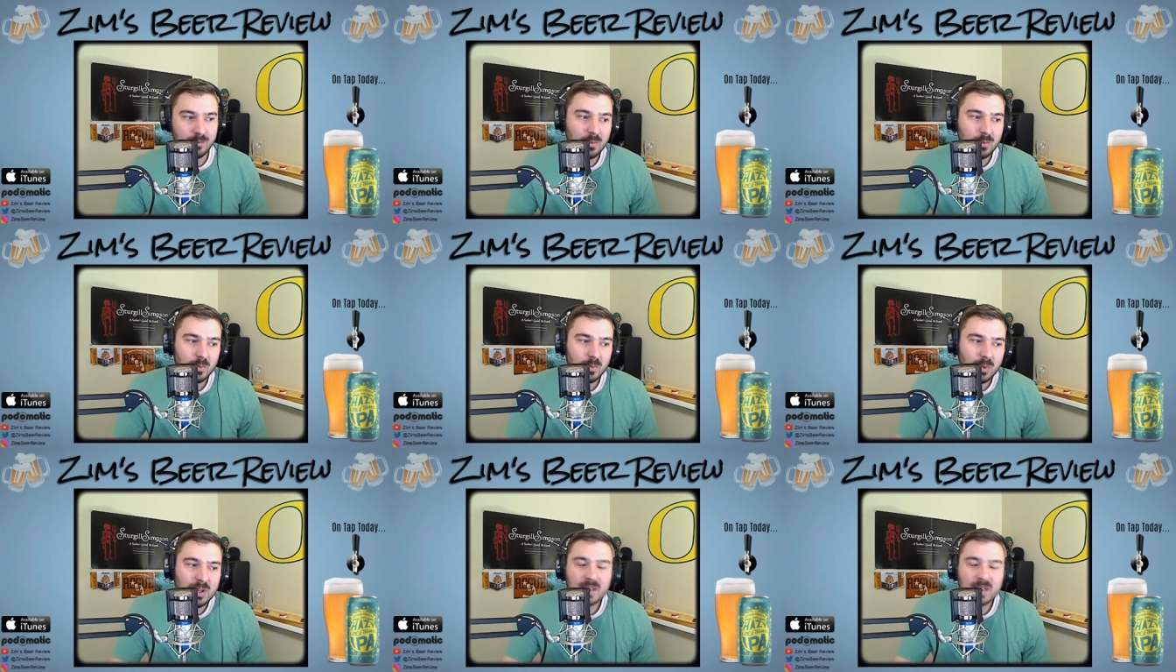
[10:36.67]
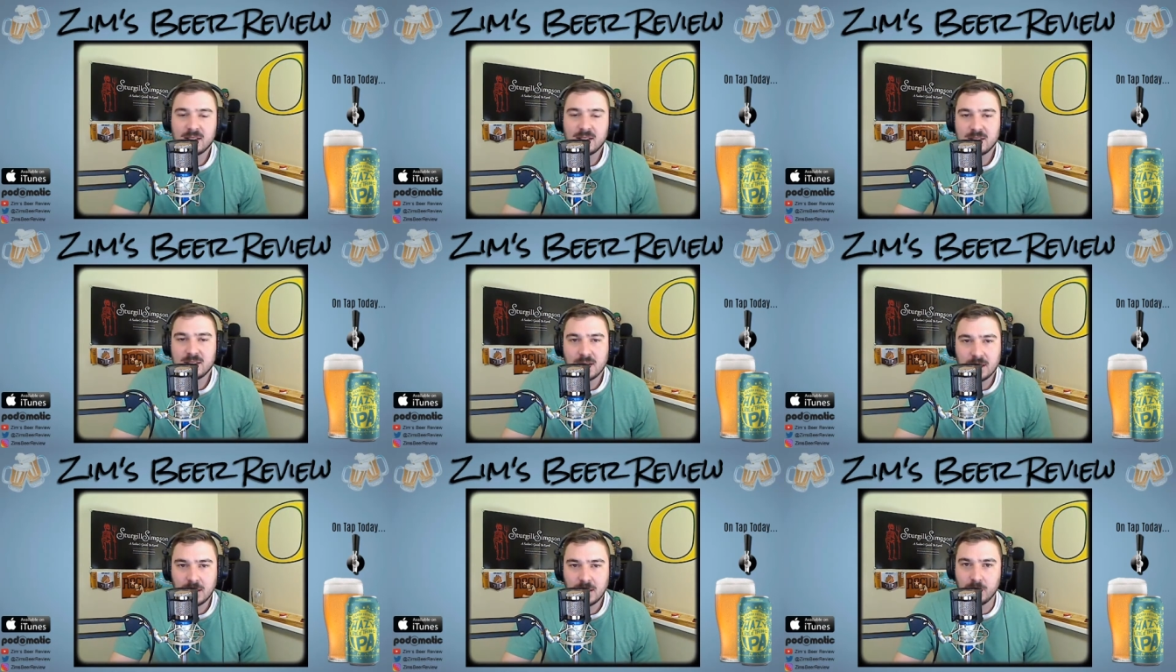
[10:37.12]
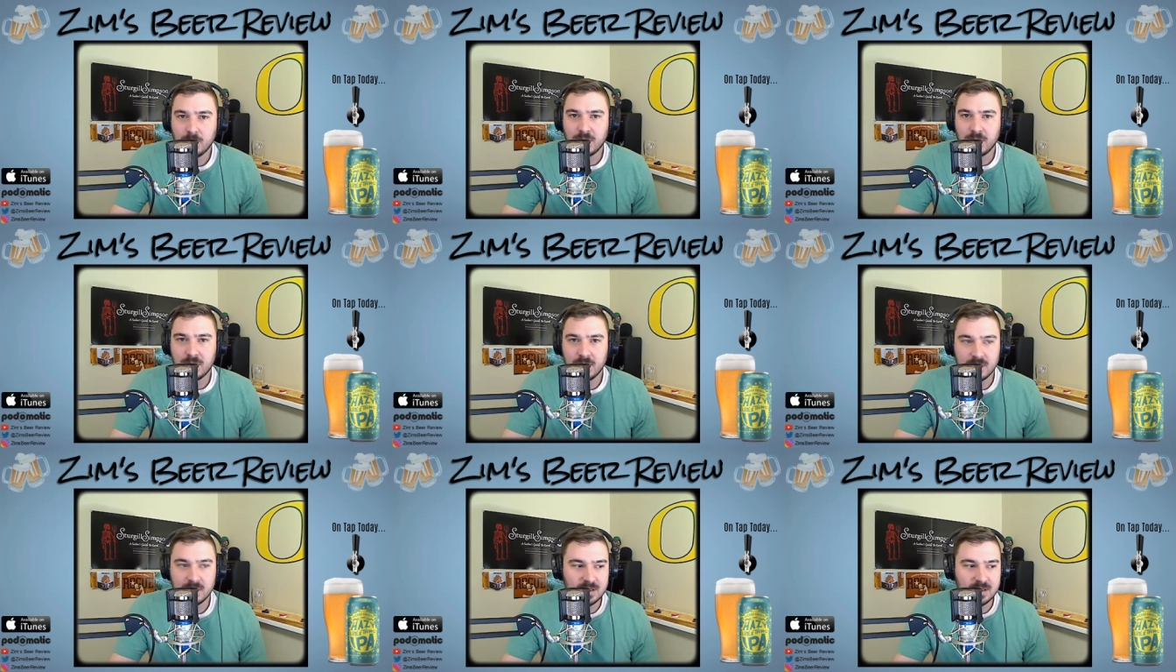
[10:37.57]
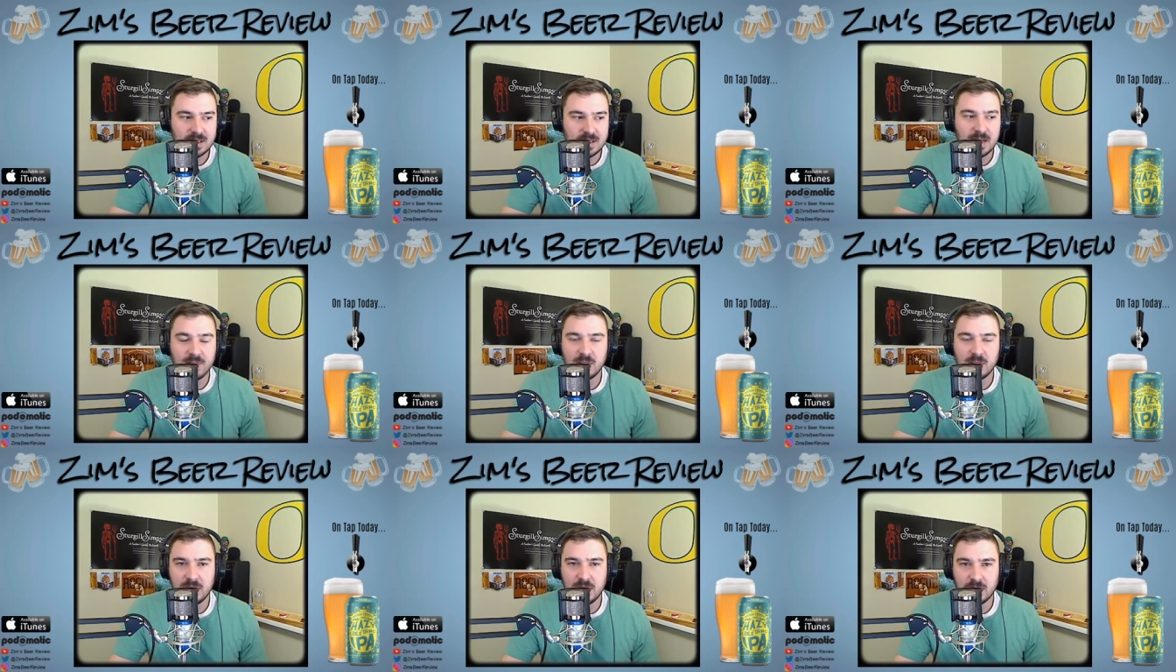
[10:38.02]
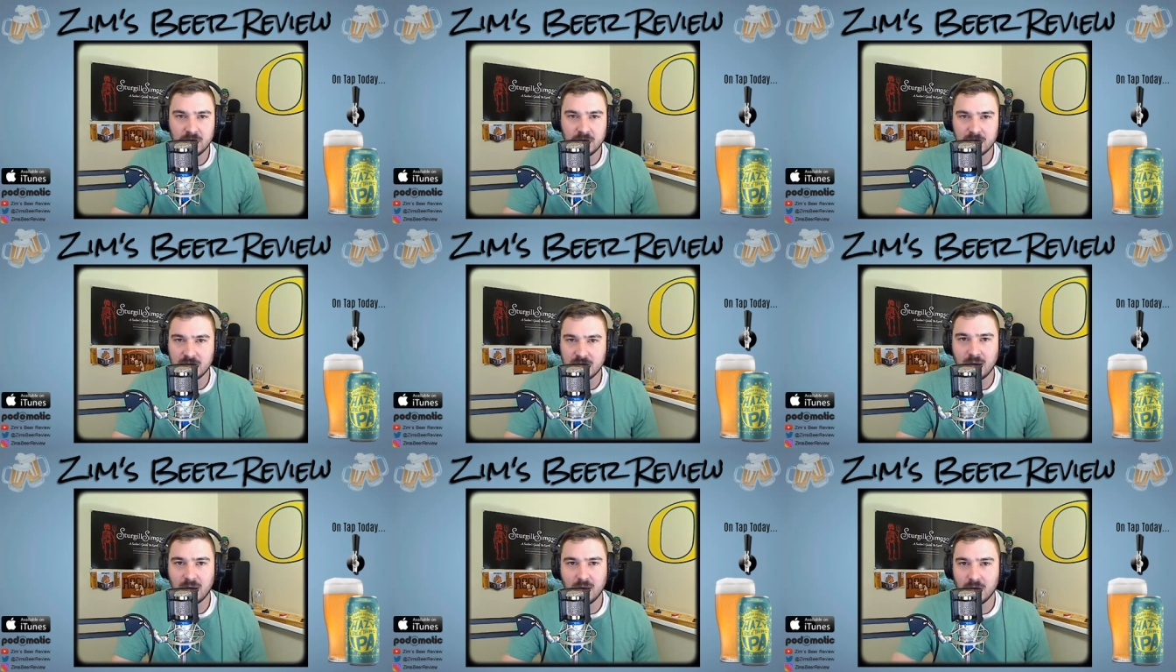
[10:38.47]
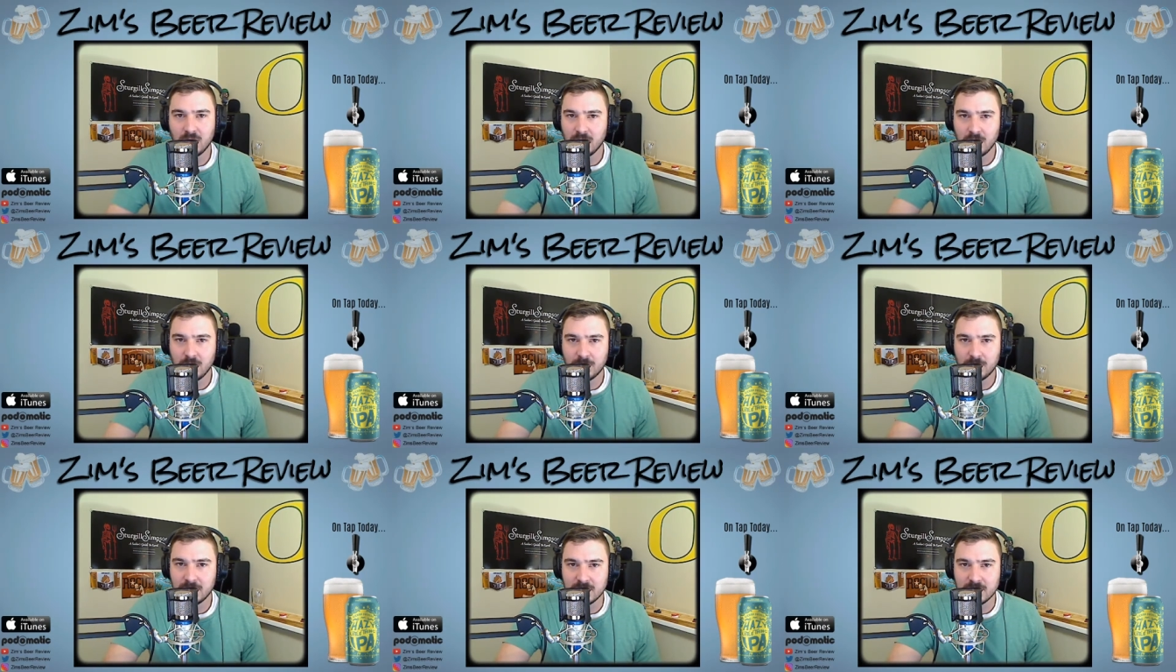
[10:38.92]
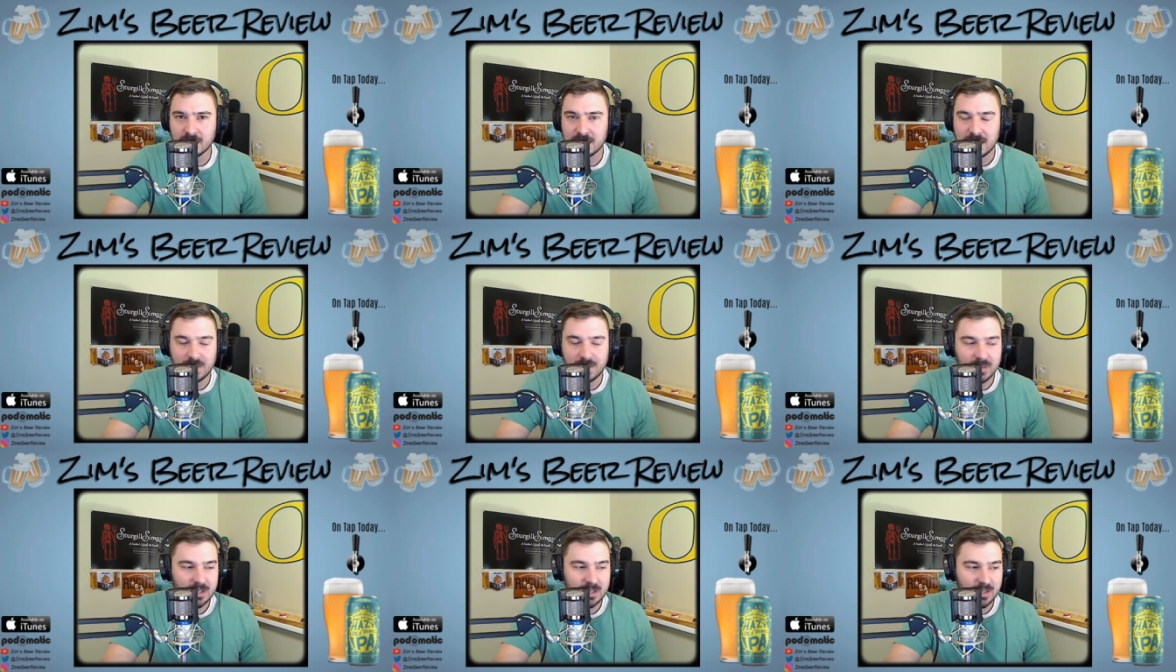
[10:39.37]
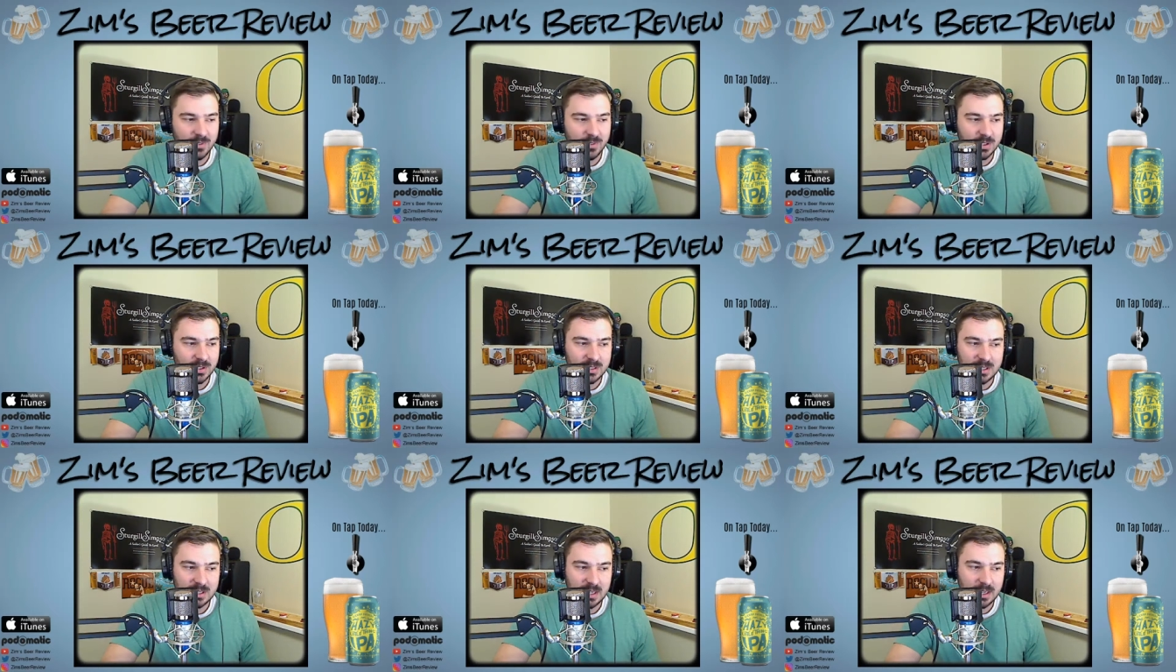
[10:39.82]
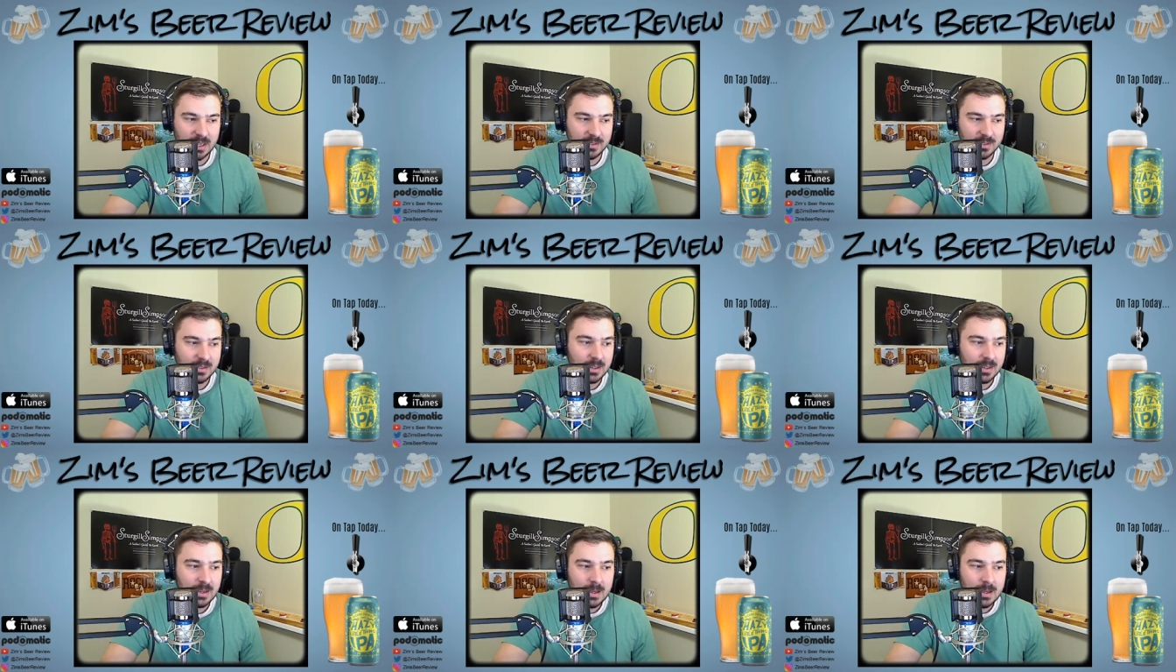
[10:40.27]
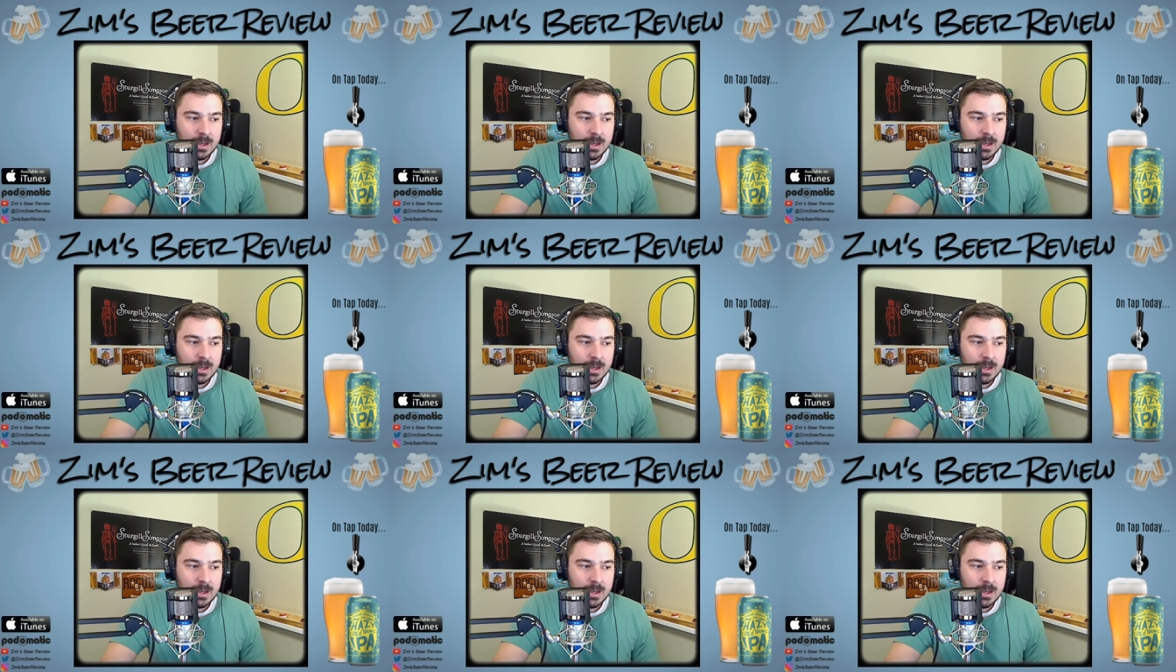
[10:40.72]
realistically within 7 years. They already were in 7 different states.